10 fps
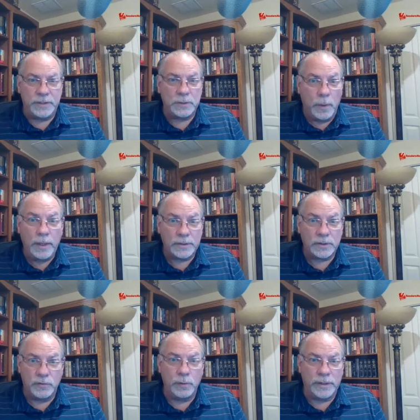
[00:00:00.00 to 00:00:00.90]
Jesus
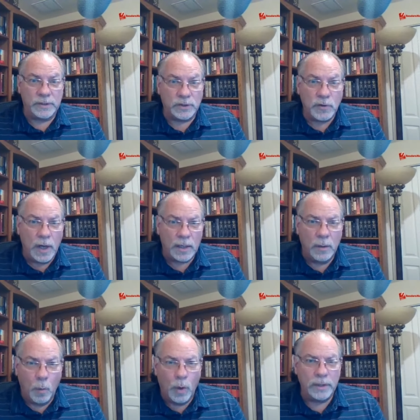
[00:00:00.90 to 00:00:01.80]
was truly
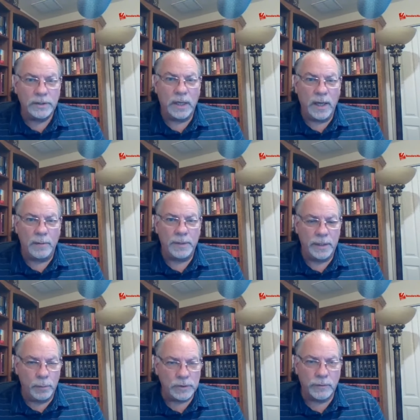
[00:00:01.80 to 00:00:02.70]
struck one time.
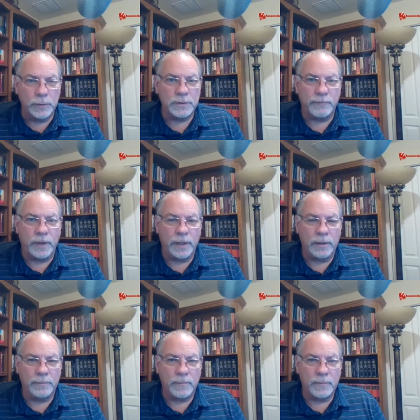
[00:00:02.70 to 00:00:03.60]
He was
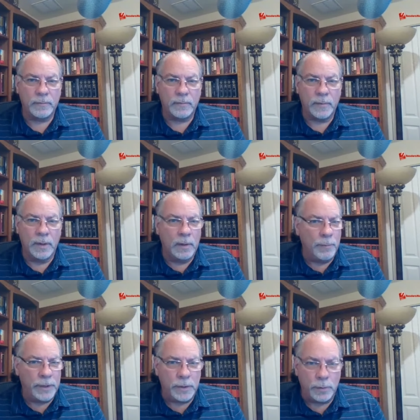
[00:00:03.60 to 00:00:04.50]
crucified.
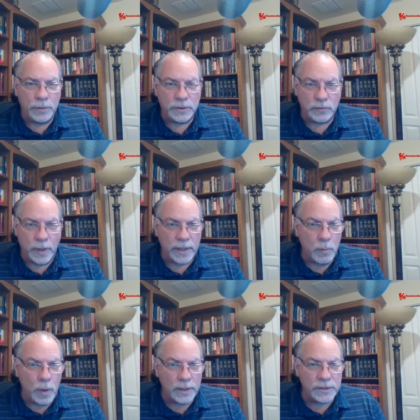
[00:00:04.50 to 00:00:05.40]
But you strike
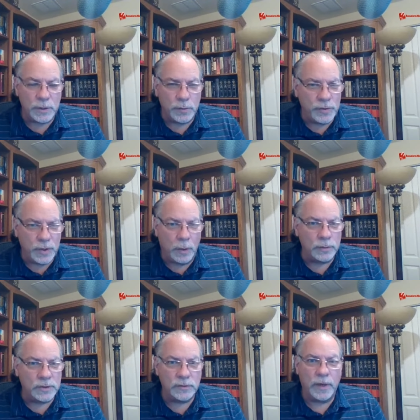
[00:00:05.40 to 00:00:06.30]
him once, you
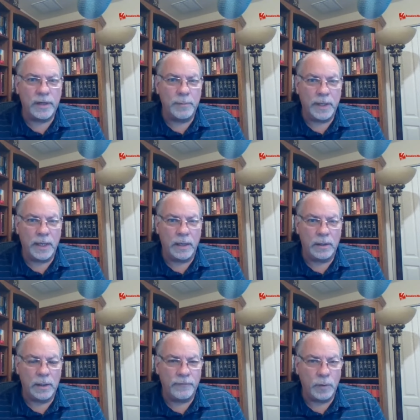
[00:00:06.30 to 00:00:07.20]
don't strike him
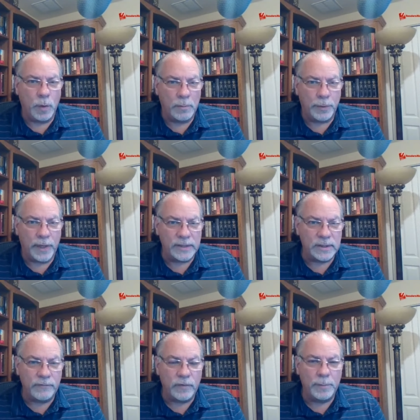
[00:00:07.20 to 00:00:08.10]
again. If you want
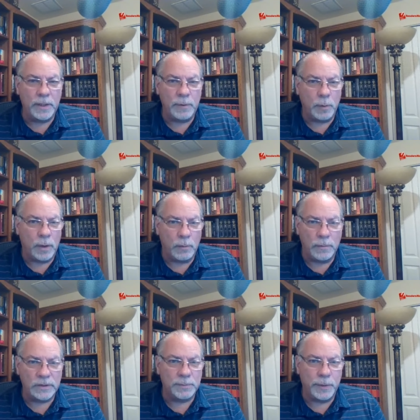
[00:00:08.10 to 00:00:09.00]
blessing from him, you
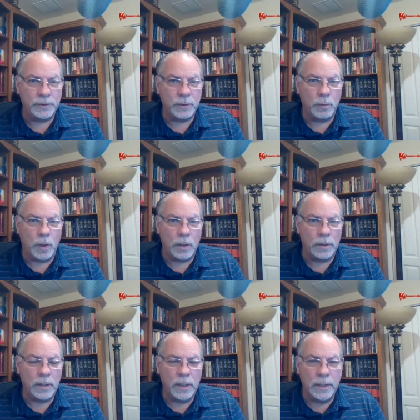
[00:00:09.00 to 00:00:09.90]
want spiritual
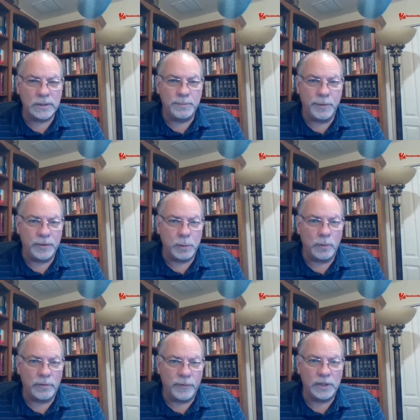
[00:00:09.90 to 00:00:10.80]
water,
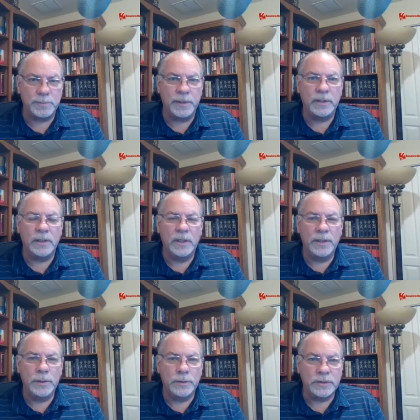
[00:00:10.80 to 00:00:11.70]
spiritual refreshment,
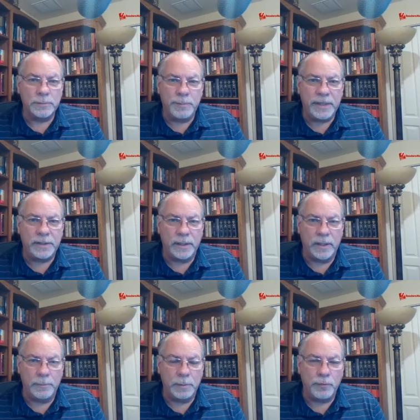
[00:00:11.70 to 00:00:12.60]
you speak
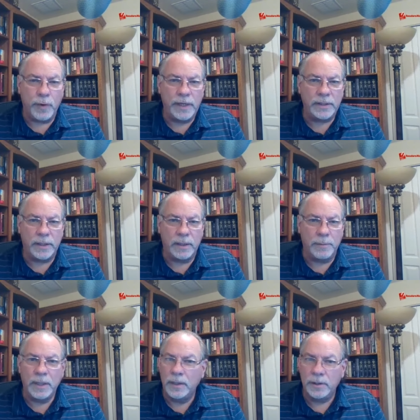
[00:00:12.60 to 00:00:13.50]
to him, you pray to
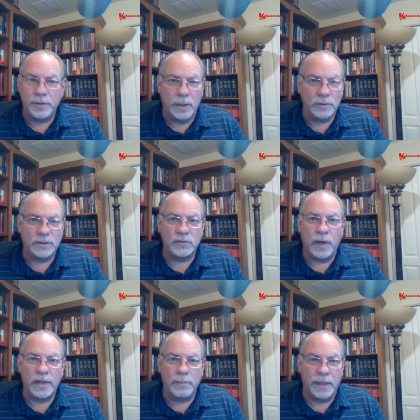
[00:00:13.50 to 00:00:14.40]
him, you don't
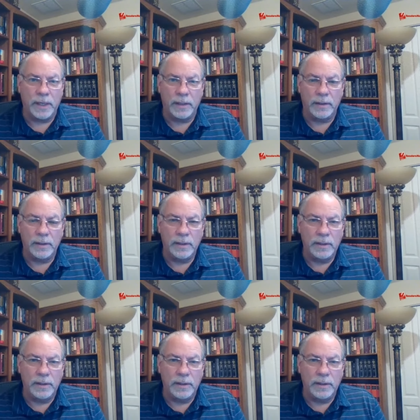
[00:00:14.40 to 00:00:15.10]
strike him again